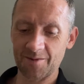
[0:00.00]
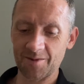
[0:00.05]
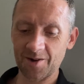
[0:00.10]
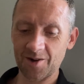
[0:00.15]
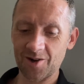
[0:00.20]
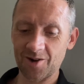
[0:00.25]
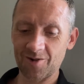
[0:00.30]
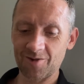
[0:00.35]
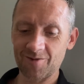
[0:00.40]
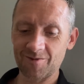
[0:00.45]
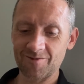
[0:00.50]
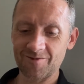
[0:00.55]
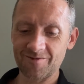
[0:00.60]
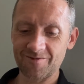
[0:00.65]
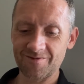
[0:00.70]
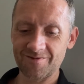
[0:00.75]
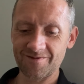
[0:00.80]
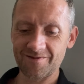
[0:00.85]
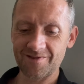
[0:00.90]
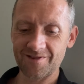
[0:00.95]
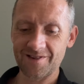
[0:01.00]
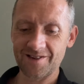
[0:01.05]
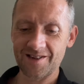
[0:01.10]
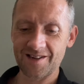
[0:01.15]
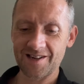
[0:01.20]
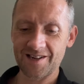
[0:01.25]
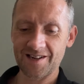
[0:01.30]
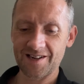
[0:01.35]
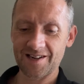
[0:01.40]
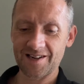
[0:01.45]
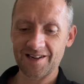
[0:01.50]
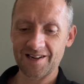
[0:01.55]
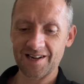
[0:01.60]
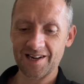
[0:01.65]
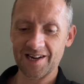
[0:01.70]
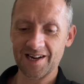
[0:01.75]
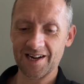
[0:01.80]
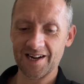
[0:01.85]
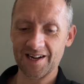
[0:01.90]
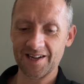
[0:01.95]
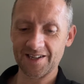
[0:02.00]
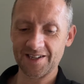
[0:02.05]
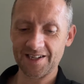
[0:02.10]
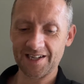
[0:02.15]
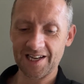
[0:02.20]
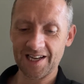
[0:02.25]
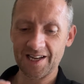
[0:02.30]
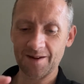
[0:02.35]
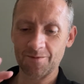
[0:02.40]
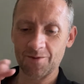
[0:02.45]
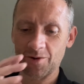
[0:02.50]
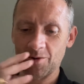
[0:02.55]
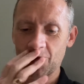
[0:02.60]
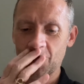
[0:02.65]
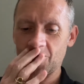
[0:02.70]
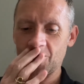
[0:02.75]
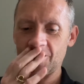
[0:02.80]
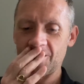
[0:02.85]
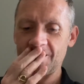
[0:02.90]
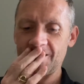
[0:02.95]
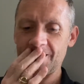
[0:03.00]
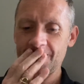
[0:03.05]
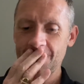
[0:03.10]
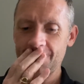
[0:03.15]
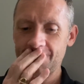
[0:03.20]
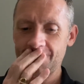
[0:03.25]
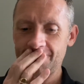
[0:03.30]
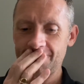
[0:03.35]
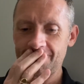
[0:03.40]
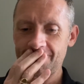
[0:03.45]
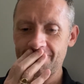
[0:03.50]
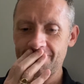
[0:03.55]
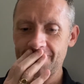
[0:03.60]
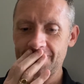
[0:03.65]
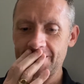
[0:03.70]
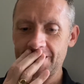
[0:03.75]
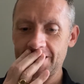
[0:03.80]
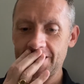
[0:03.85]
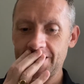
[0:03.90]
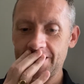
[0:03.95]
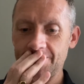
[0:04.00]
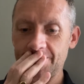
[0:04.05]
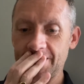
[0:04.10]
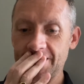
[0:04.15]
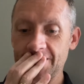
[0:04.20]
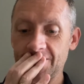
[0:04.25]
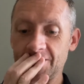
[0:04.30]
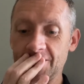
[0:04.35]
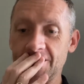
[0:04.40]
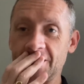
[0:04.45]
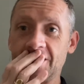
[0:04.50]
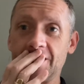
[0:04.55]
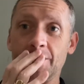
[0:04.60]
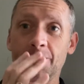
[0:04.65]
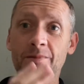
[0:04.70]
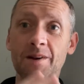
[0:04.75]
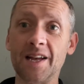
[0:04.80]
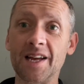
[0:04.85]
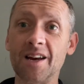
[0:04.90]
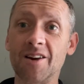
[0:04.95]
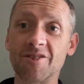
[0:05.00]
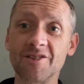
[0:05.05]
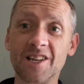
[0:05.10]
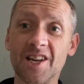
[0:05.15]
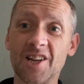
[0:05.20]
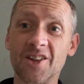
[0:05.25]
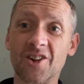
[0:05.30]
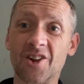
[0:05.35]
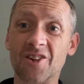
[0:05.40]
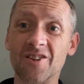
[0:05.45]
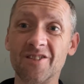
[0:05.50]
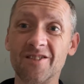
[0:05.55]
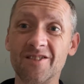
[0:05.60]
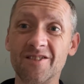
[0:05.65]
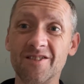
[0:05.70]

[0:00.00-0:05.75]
we go. And claim reward. Special research complete. Oh, is that done?